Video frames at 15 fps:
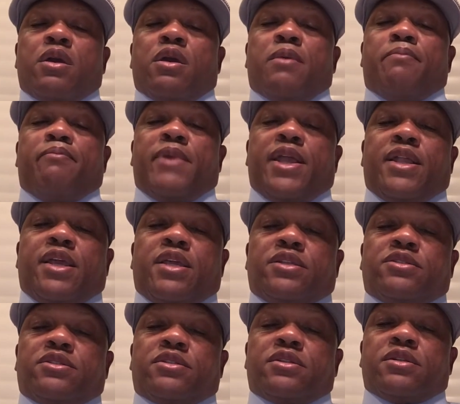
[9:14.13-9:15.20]

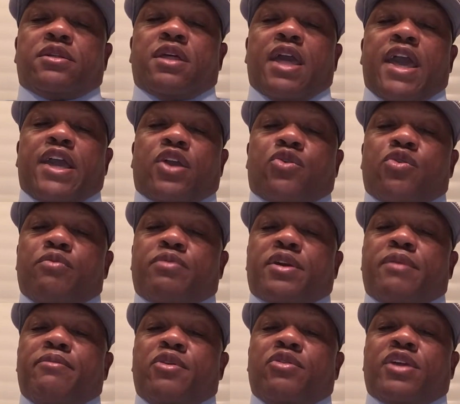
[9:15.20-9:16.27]
Meetings and group
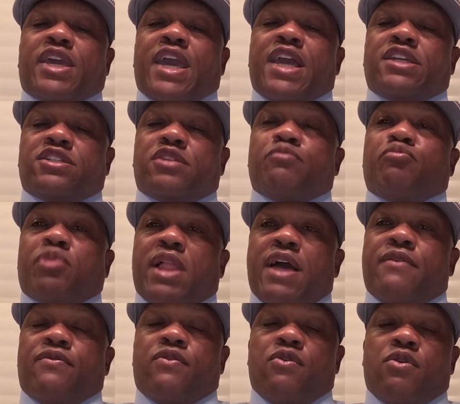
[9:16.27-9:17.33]
communication
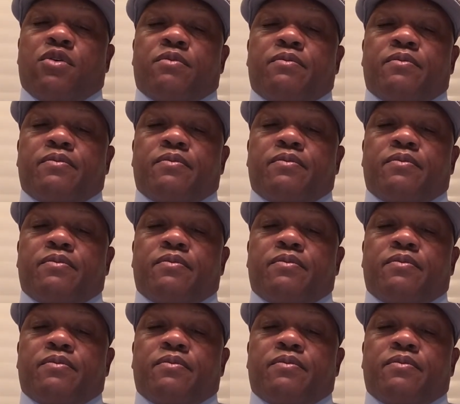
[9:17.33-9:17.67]
platform.